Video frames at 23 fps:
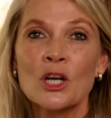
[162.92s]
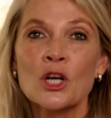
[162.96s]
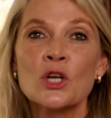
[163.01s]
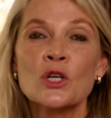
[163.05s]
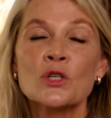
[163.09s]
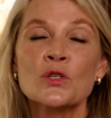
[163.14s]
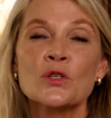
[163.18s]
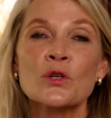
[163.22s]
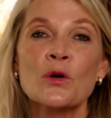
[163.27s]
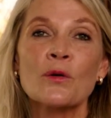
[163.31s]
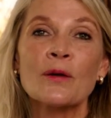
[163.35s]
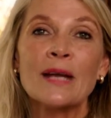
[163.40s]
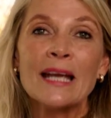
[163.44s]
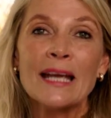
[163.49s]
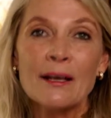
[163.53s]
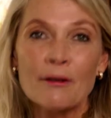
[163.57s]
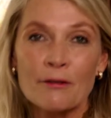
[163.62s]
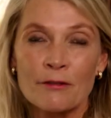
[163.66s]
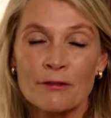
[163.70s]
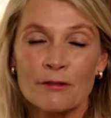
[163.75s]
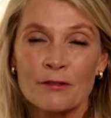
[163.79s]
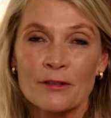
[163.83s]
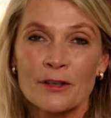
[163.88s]
So
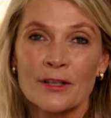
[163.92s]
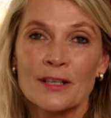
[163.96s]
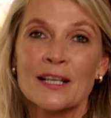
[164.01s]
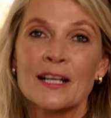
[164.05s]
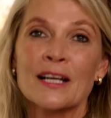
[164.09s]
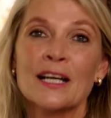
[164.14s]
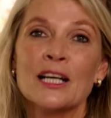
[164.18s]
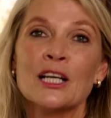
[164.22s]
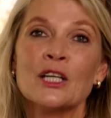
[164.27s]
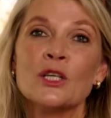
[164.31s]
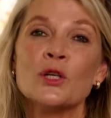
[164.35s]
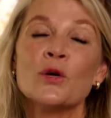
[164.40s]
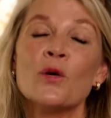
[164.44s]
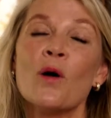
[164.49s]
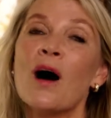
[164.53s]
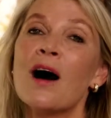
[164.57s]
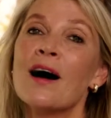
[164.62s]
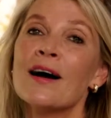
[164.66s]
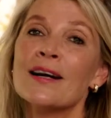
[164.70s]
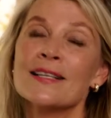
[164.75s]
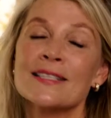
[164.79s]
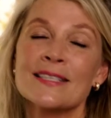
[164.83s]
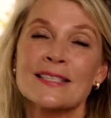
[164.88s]
if you
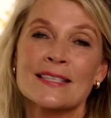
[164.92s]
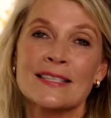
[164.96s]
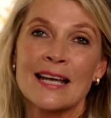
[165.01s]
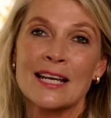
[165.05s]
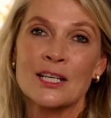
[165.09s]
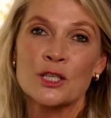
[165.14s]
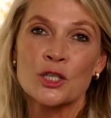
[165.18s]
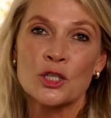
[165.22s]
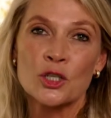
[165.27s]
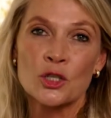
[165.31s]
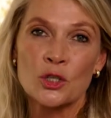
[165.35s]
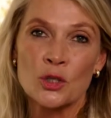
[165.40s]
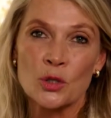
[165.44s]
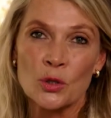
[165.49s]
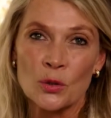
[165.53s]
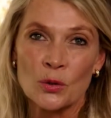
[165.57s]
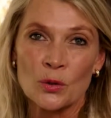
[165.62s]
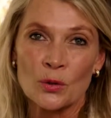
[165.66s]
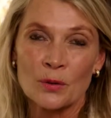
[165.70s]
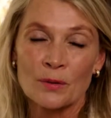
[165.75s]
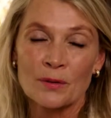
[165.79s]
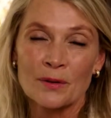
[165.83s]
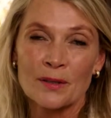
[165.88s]
are at stage
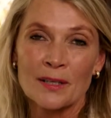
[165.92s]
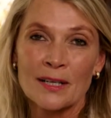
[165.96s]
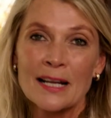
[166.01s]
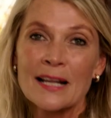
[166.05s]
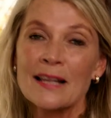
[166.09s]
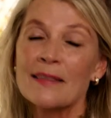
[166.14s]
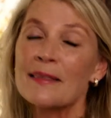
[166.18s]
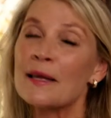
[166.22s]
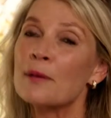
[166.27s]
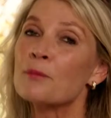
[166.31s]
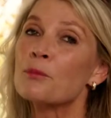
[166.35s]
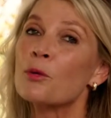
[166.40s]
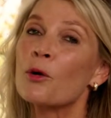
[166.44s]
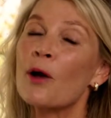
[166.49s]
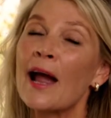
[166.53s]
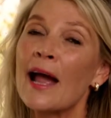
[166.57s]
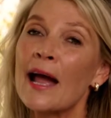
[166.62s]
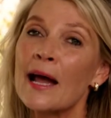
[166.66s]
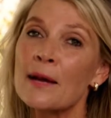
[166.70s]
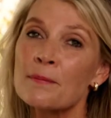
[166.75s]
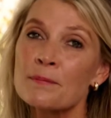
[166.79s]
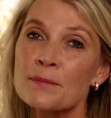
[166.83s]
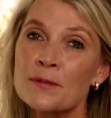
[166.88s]
2, then
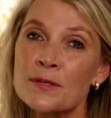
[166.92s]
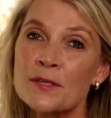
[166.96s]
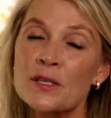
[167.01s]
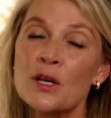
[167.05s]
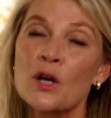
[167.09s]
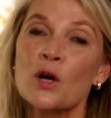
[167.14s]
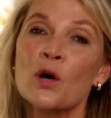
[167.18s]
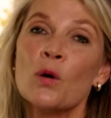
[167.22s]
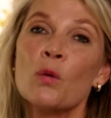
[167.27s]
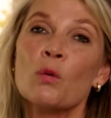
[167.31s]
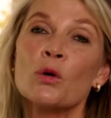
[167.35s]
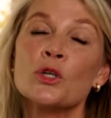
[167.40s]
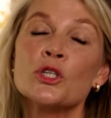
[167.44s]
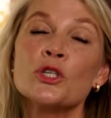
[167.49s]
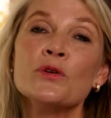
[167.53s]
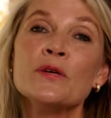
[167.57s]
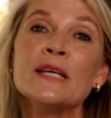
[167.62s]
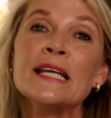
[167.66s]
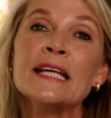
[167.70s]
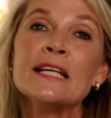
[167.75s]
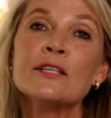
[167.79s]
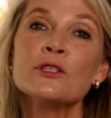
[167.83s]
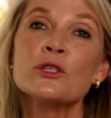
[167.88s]
perhaps what you
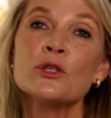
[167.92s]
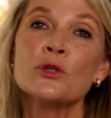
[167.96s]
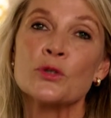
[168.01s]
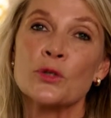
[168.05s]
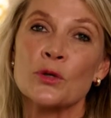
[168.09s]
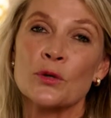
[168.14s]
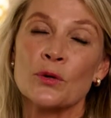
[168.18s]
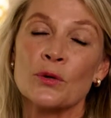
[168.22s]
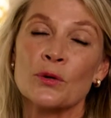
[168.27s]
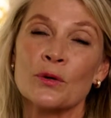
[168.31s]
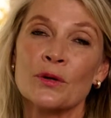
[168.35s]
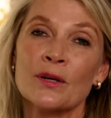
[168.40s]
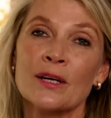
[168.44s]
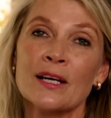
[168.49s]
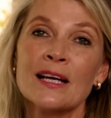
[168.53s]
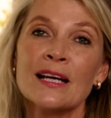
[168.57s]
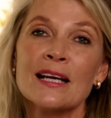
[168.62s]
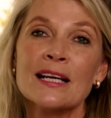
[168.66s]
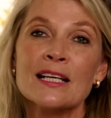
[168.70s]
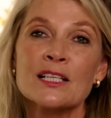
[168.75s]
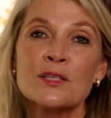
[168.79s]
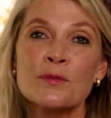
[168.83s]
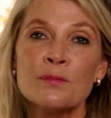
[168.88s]
need to do
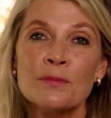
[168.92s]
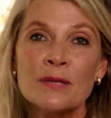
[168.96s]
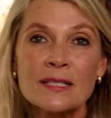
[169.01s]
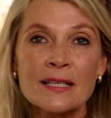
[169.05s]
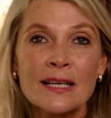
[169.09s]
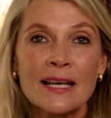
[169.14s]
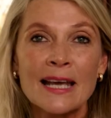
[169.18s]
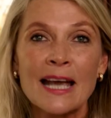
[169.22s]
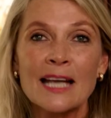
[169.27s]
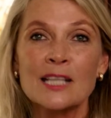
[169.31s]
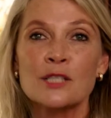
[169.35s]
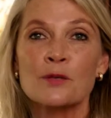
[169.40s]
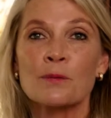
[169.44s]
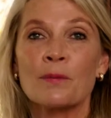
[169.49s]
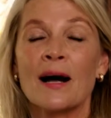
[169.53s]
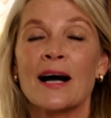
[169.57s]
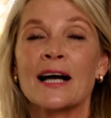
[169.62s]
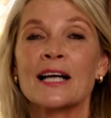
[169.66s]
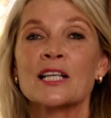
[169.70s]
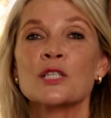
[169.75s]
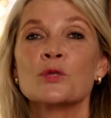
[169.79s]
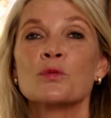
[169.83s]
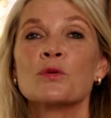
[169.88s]
is mitigate
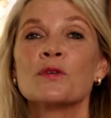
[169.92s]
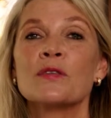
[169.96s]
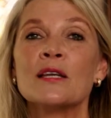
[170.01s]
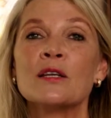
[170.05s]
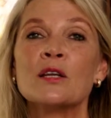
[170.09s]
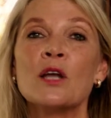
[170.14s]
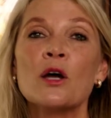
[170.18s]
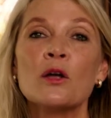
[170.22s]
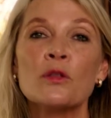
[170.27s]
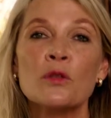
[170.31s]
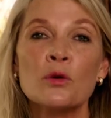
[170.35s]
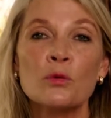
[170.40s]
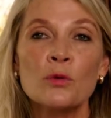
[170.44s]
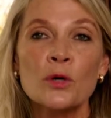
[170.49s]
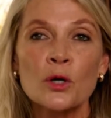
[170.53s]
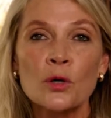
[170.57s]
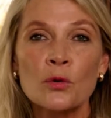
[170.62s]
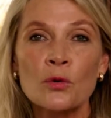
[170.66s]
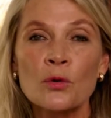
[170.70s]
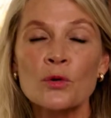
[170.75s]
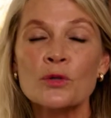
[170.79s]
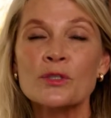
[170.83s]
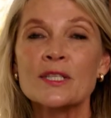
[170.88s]
bias within the
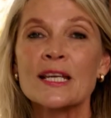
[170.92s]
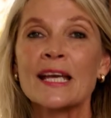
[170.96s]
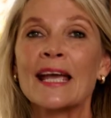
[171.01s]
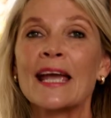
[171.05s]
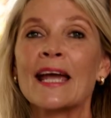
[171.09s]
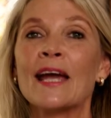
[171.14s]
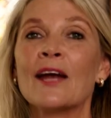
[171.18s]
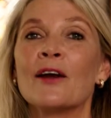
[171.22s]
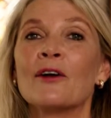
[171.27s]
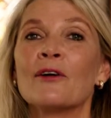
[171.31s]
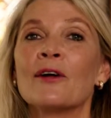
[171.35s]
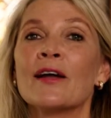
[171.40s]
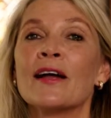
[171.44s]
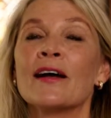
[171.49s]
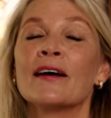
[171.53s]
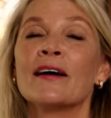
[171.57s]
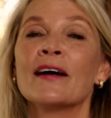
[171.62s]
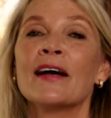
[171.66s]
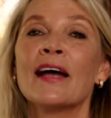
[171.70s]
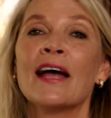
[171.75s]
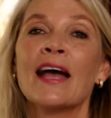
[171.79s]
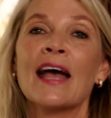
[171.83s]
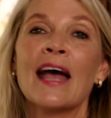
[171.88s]
recruiting area
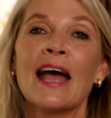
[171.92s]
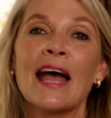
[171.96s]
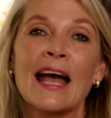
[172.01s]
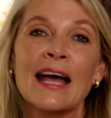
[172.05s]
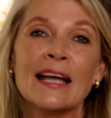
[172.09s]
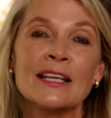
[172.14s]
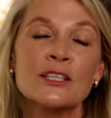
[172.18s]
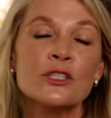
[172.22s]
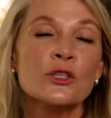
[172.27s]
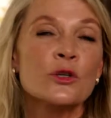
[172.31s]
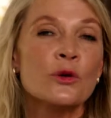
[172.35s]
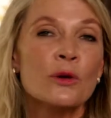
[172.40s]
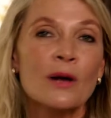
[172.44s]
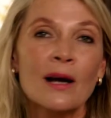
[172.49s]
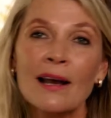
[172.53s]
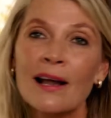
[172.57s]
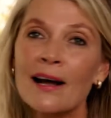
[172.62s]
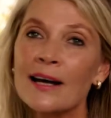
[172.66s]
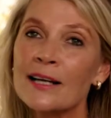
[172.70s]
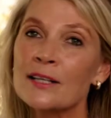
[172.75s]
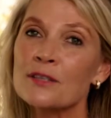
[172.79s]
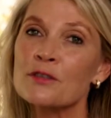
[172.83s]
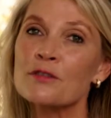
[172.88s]
and your
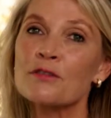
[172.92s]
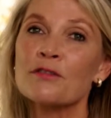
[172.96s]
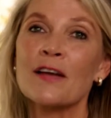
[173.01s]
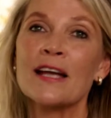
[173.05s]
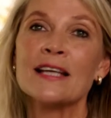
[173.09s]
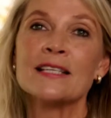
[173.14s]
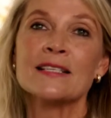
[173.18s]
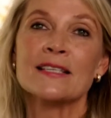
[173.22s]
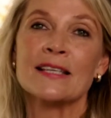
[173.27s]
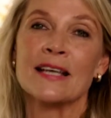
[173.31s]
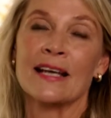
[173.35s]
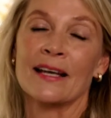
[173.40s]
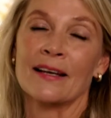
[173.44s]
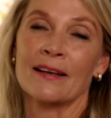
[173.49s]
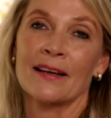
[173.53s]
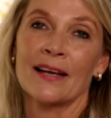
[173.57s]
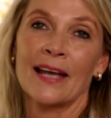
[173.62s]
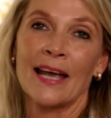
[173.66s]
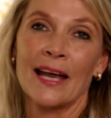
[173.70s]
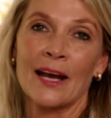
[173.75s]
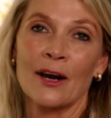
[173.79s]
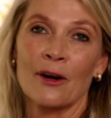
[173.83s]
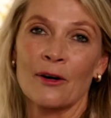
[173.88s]
client-facing
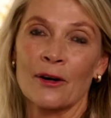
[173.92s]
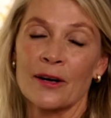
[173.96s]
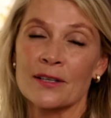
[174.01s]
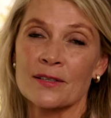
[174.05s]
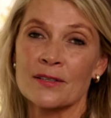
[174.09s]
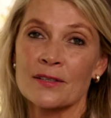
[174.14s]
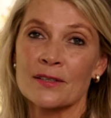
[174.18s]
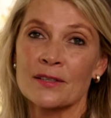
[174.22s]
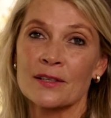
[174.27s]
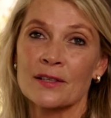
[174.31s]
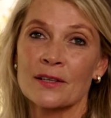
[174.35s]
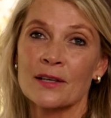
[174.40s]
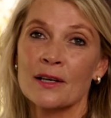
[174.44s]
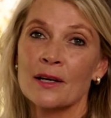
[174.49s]
areas.